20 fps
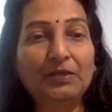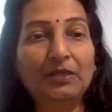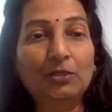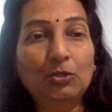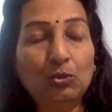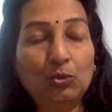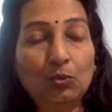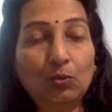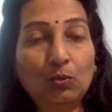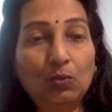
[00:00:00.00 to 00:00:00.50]

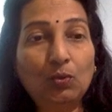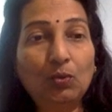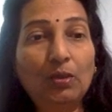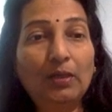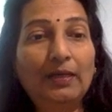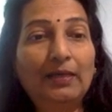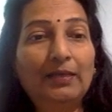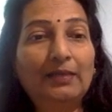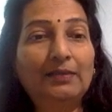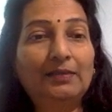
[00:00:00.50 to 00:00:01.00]
So
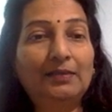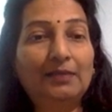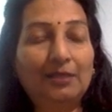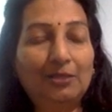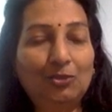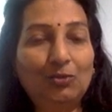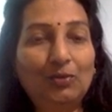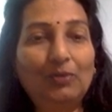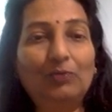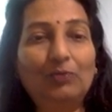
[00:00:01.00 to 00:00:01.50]

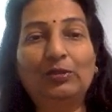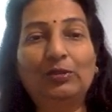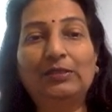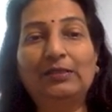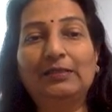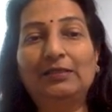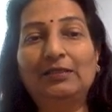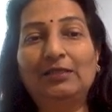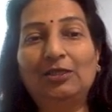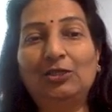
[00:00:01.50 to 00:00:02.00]
sexual
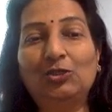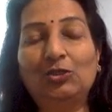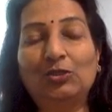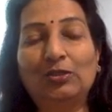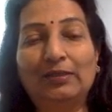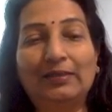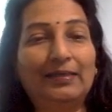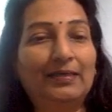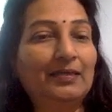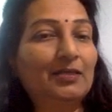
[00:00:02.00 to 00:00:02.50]
orientation
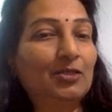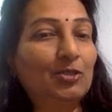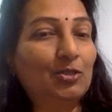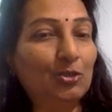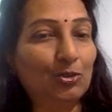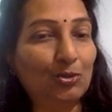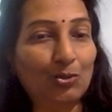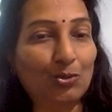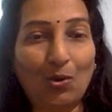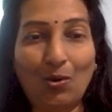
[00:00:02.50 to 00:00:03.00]
is
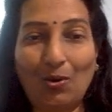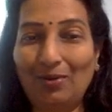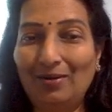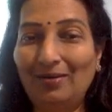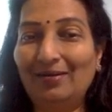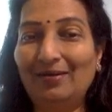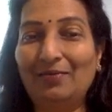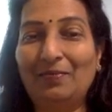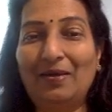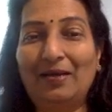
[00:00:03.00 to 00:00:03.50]
not
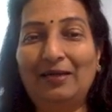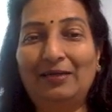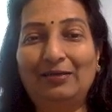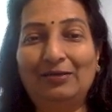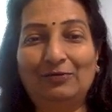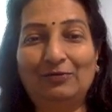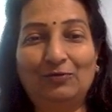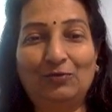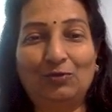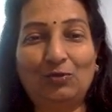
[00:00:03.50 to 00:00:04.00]
a matter
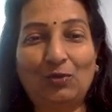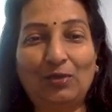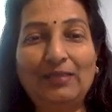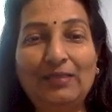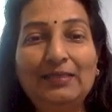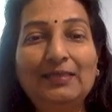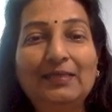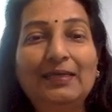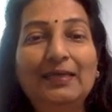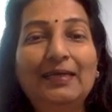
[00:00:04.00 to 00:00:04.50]
of
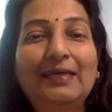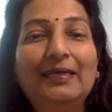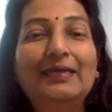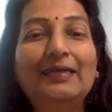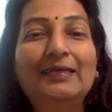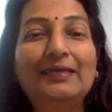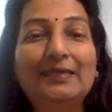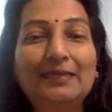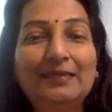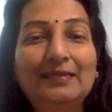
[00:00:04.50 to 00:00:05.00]
choice.
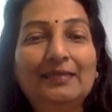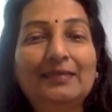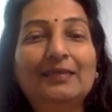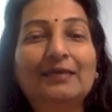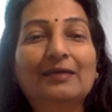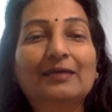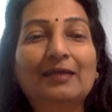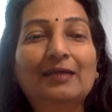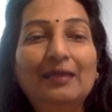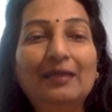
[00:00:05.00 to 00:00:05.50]
It is a
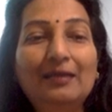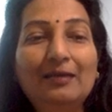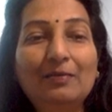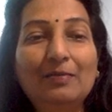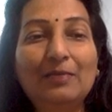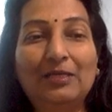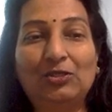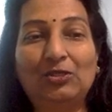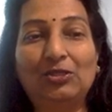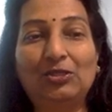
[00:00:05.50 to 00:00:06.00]
clear
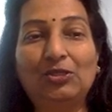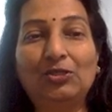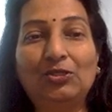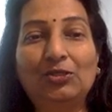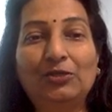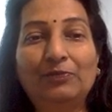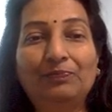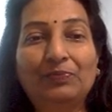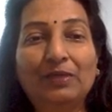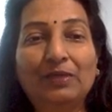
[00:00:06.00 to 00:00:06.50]
message.
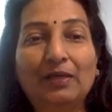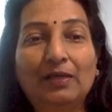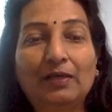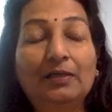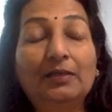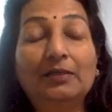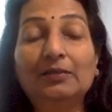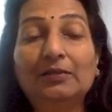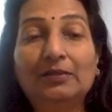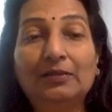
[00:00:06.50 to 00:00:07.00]

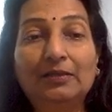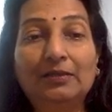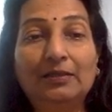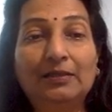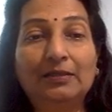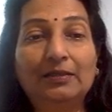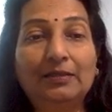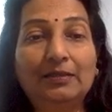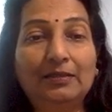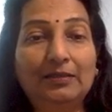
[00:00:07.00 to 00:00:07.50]

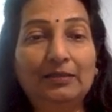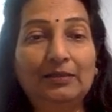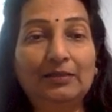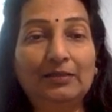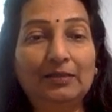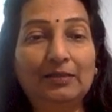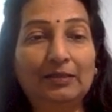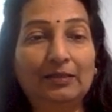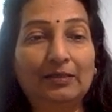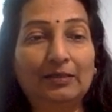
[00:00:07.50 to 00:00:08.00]
It's
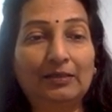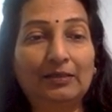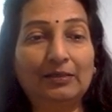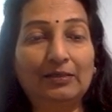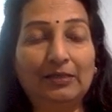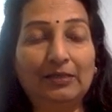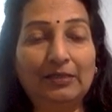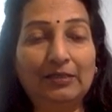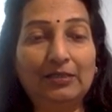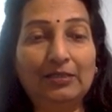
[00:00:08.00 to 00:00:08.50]

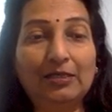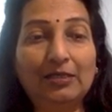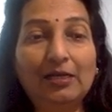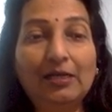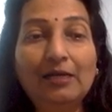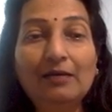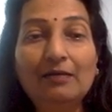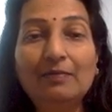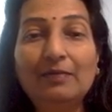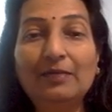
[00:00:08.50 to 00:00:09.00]
a
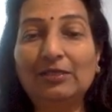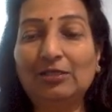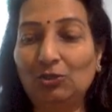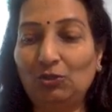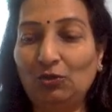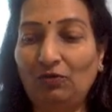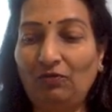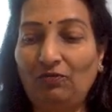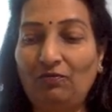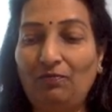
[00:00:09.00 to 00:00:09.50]
clear message
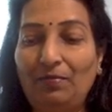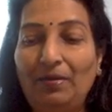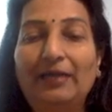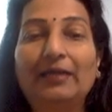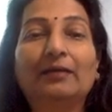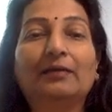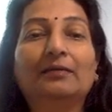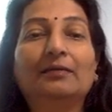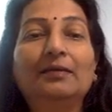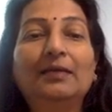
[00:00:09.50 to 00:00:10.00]
of
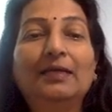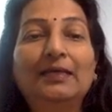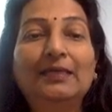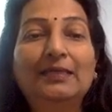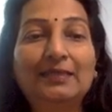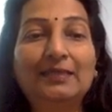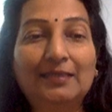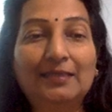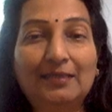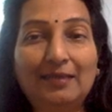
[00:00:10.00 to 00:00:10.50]
medical
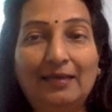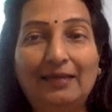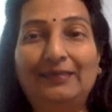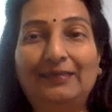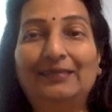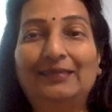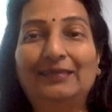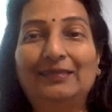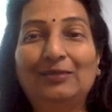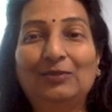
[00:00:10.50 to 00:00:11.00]

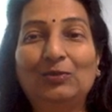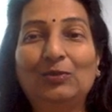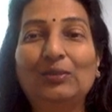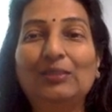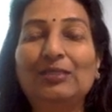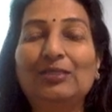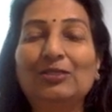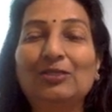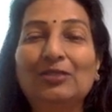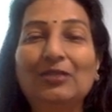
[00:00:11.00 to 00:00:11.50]
science. So it
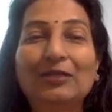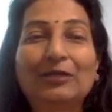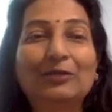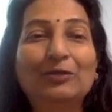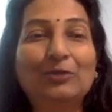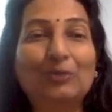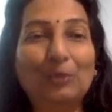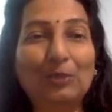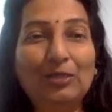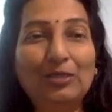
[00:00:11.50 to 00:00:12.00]
is
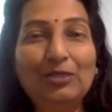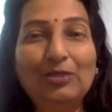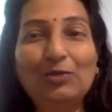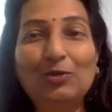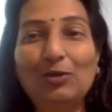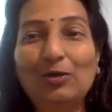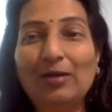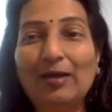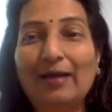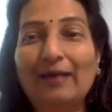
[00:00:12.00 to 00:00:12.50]
not in
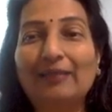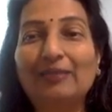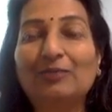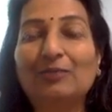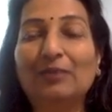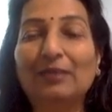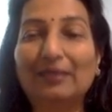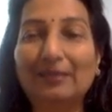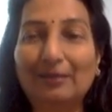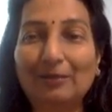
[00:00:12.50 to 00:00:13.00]
your hands,
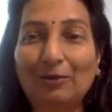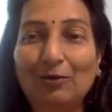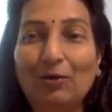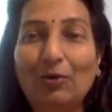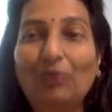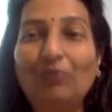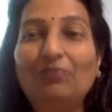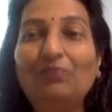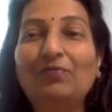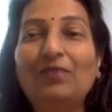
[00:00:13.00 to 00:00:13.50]
but there are a lot
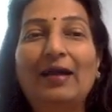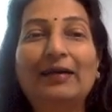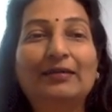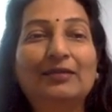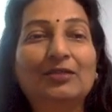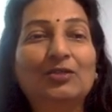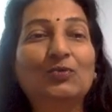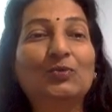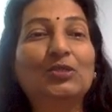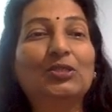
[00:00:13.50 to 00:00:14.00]
of
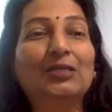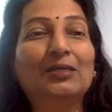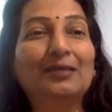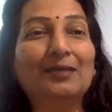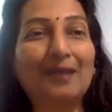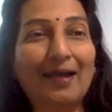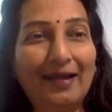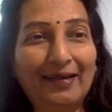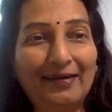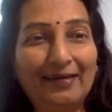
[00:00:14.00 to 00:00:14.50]
factors which are
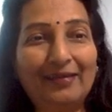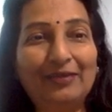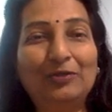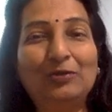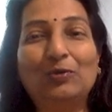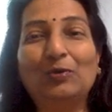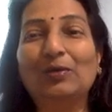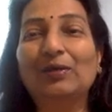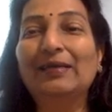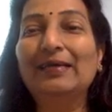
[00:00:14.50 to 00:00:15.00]
guiding
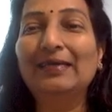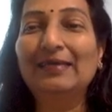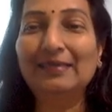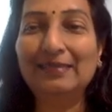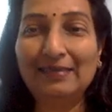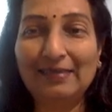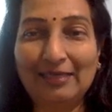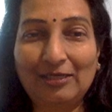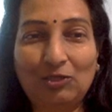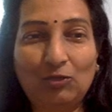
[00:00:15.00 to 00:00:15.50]
your
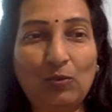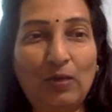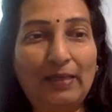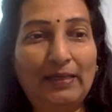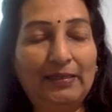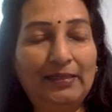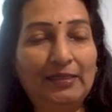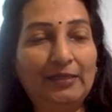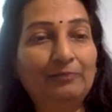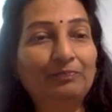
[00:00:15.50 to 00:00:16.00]

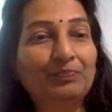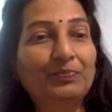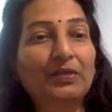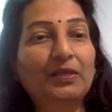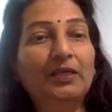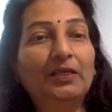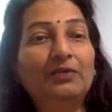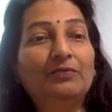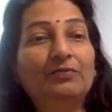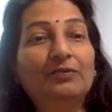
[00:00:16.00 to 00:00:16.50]
sexuality.
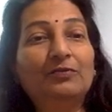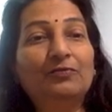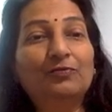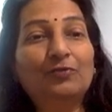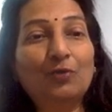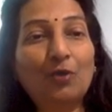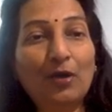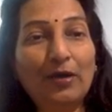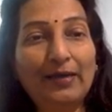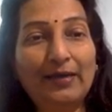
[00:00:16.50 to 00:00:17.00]
Even
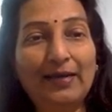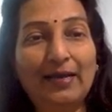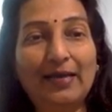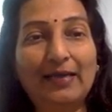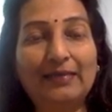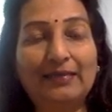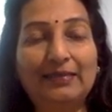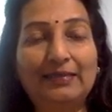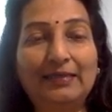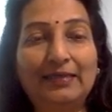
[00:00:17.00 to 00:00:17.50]
Freud
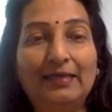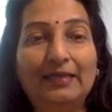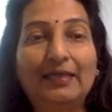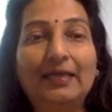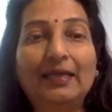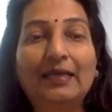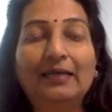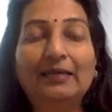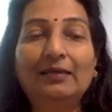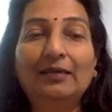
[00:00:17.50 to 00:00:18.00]
has said
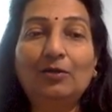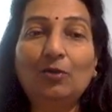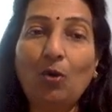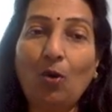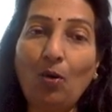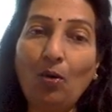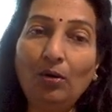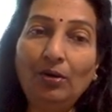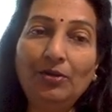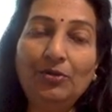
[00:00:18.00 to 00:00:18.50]
that
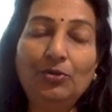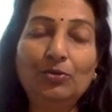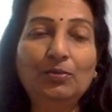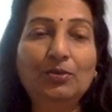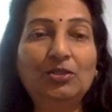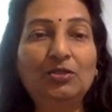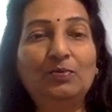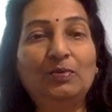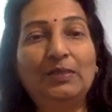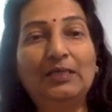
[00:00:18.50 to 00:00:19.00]
all
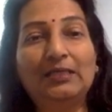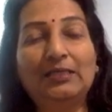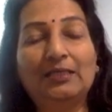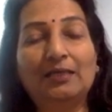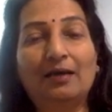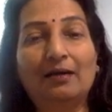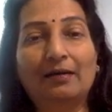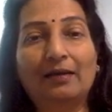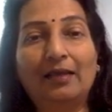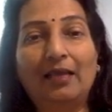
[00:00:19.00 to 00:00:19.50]
human beings
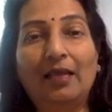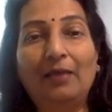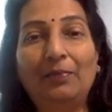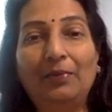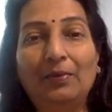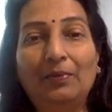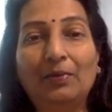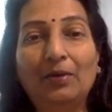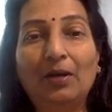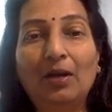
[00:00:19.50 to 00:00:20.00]
are
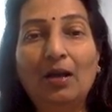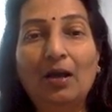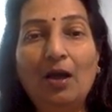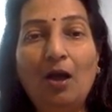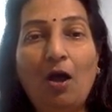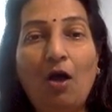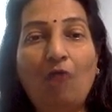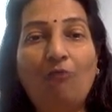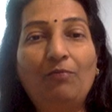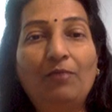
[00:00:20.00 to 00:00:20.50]
capable
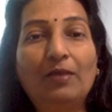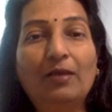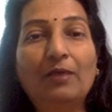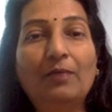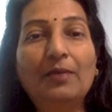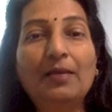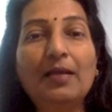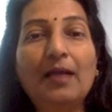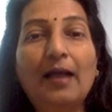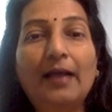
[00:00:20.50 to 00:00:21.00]
of
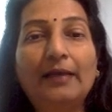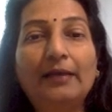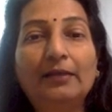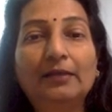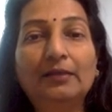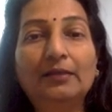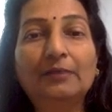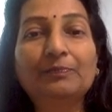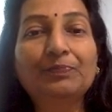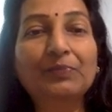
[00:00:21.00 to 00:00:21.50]
becoming
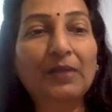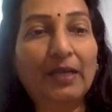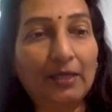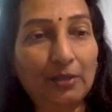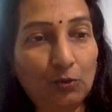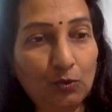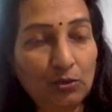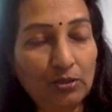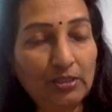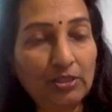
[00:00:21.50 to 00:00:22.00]
either
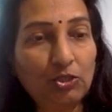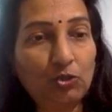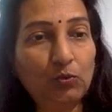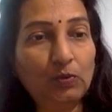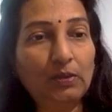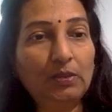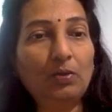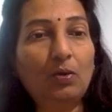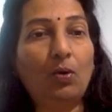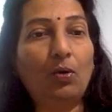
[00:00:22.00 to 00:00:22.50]

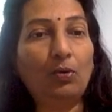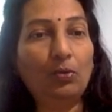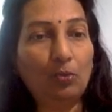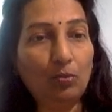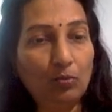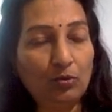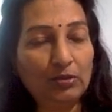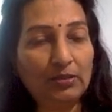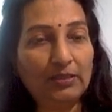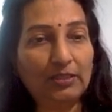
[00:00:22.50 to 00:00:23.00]
heterosexual or
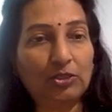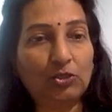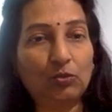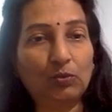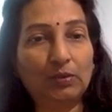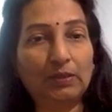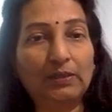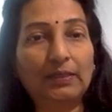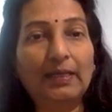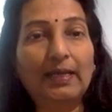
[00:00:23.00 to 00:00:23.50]

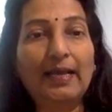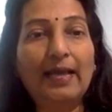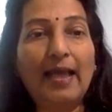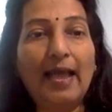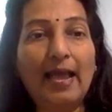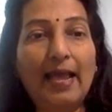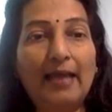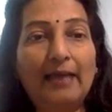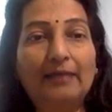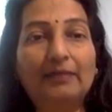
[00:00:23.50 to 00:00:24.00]
homosexual,
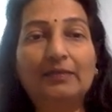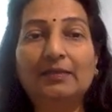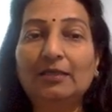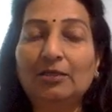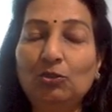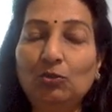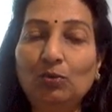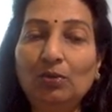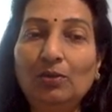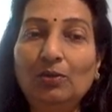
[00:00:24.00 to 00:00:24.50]
and
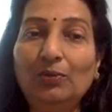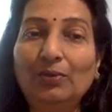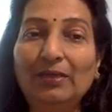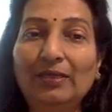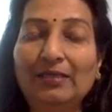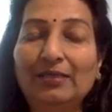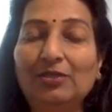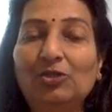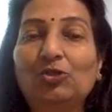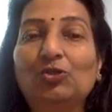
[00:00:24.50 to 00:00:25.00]
sexual
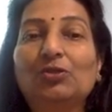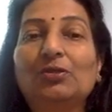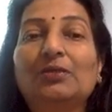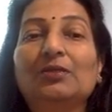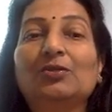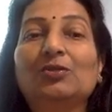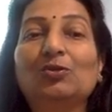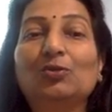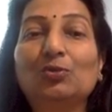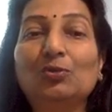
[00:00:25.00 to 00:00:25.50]
orientation
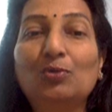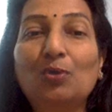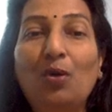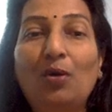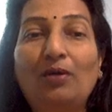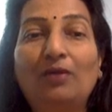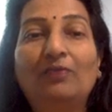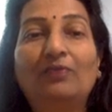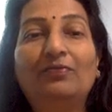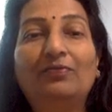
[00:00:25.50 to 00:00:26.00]
is
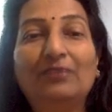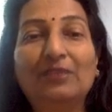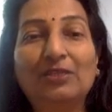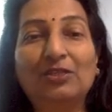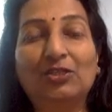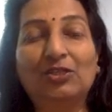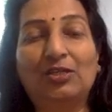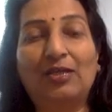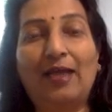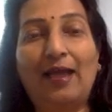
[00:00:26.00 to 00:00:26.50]
not
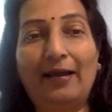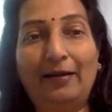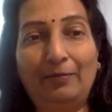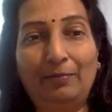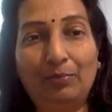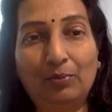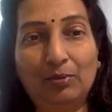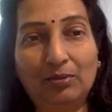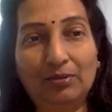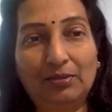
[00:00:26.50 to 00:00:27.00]
fixed at
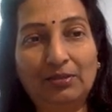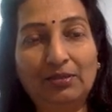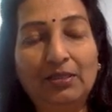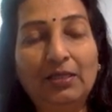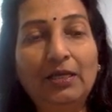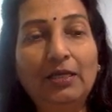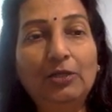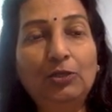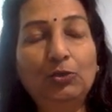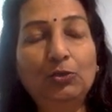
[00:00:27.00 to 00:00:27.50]
birth.
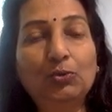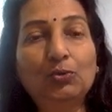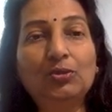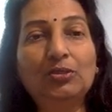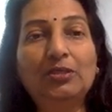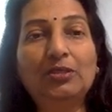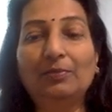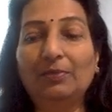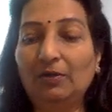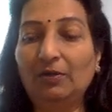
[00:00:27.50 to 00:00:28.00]
You know
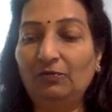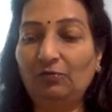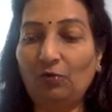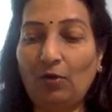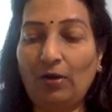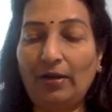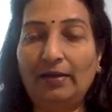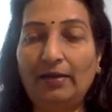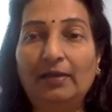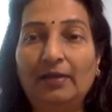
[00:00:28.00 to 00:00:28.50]
Sigmund
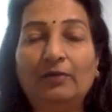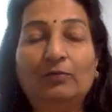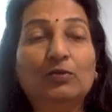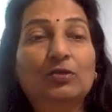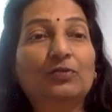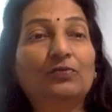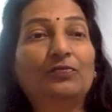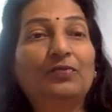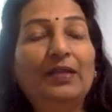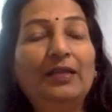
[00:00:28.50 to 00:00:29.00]
Freud, he was a
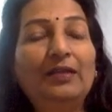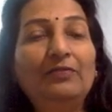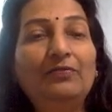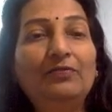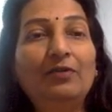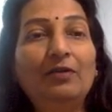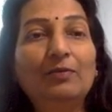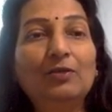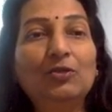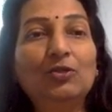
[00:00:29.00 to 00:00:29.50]
very
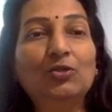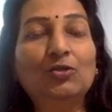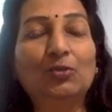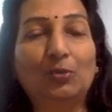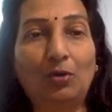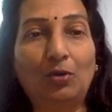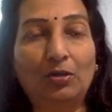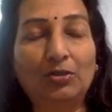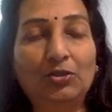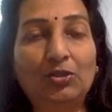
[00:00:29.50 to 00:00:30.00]
famous
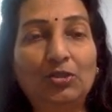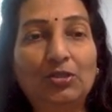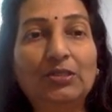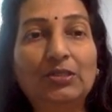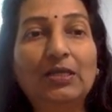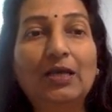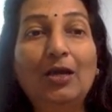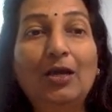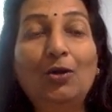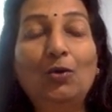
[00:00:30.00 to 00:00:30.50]
neurologist
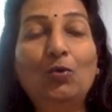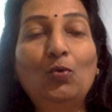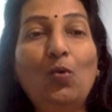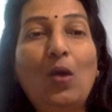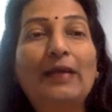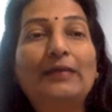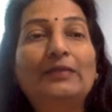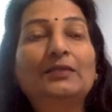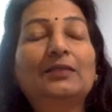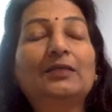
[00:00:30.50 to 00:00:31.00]
who
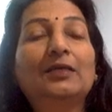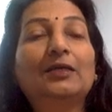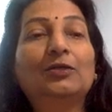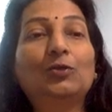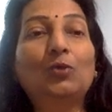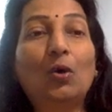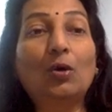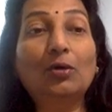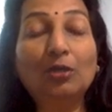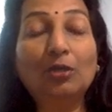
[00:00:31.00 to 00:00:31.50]
has
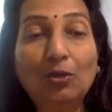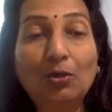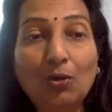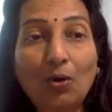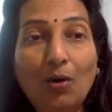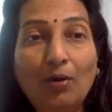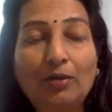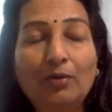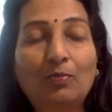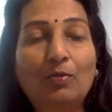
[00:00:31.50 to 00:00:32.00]
talked a
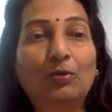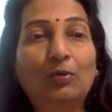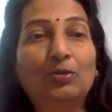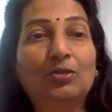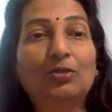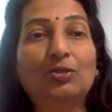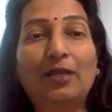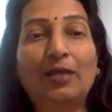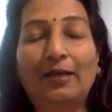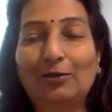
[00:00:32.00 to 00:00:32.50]
lot about the
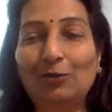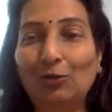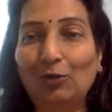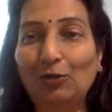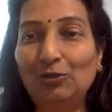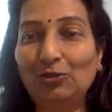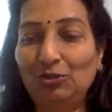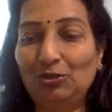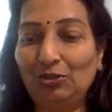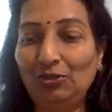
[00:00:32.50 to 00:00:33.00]

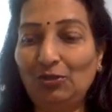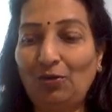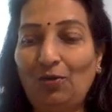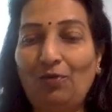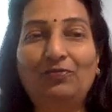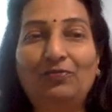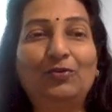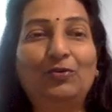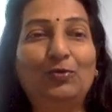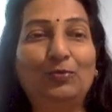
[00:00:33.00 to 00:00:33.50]
psychology of
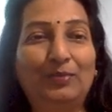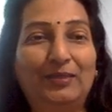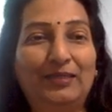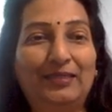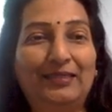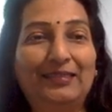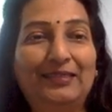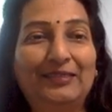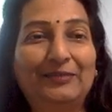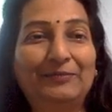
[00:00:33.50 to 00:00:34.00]

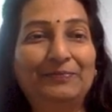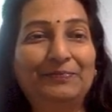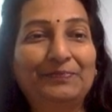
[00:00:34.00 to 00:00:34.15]
humans.